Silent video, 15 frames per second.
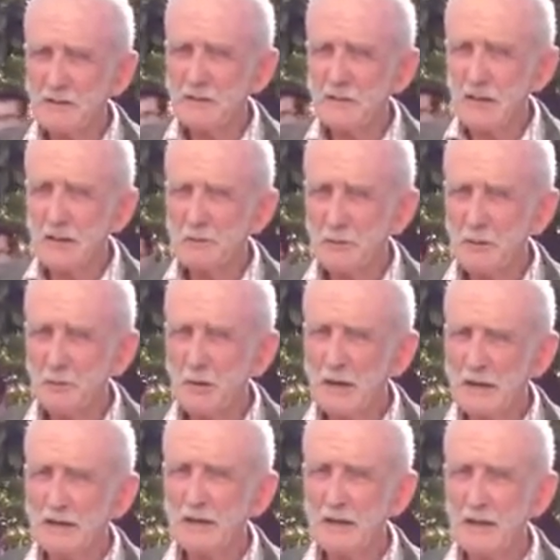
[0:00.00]
diamond
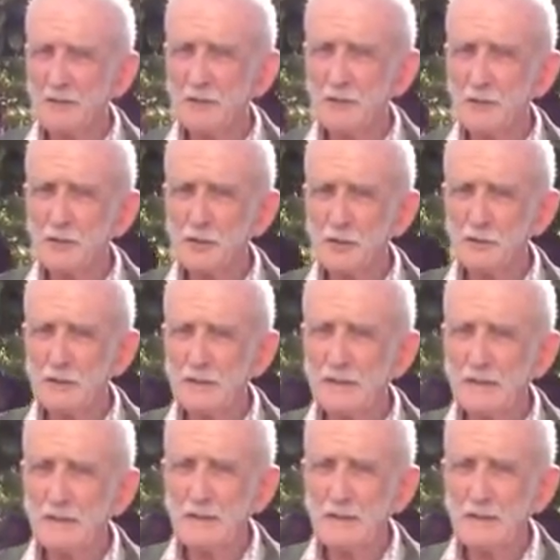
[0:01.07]
wedding anniversary,